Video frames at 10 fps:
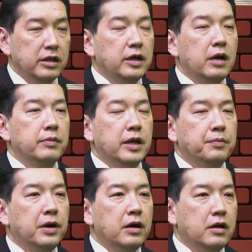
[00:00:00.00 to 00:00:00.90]

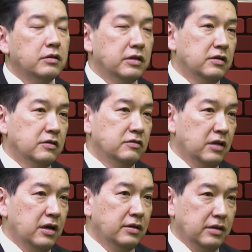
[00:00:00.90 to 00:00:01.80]
Nepal is
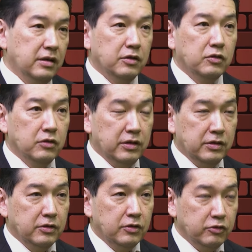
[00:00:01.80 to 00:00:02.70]
not a
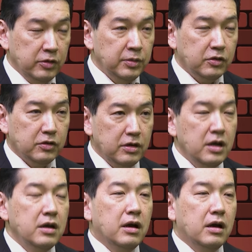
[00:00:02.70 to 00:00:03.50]
contributor,